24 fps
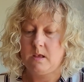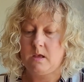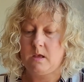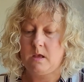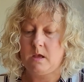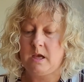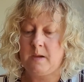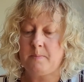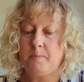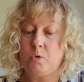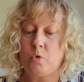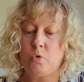
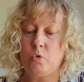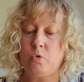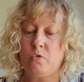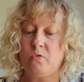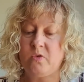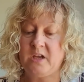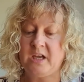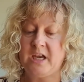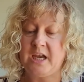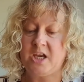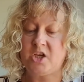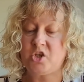I'm going over
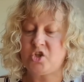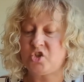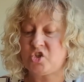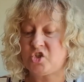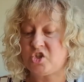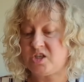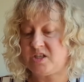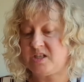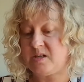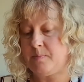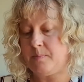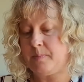the edges
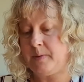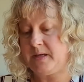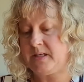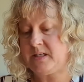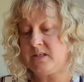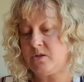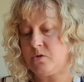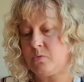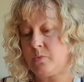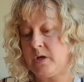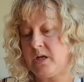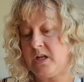just a bit
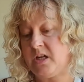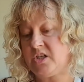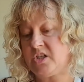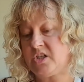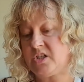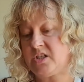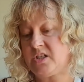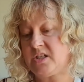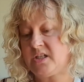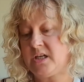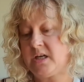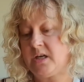as well,
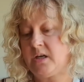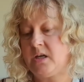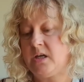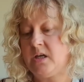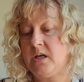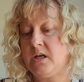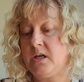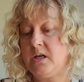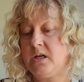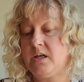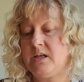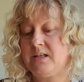just to
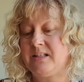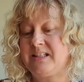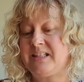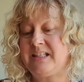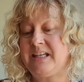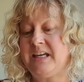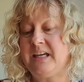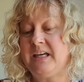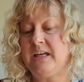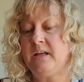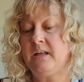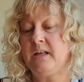
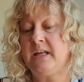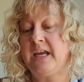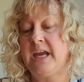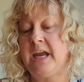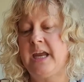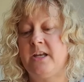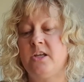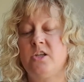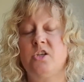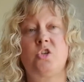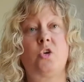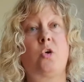seal the
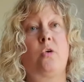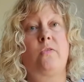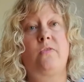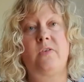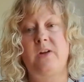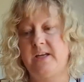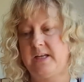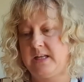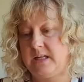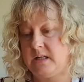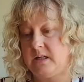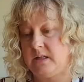ends off a
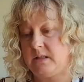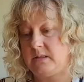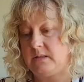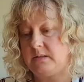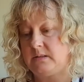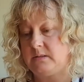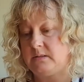little.